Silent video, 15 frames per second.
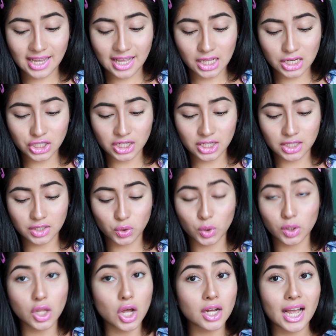eyelashes
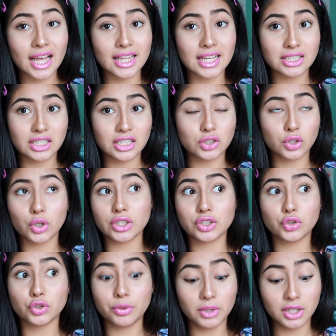or long eyelashes or
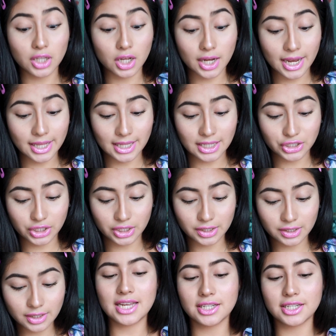extremely long eyelashes,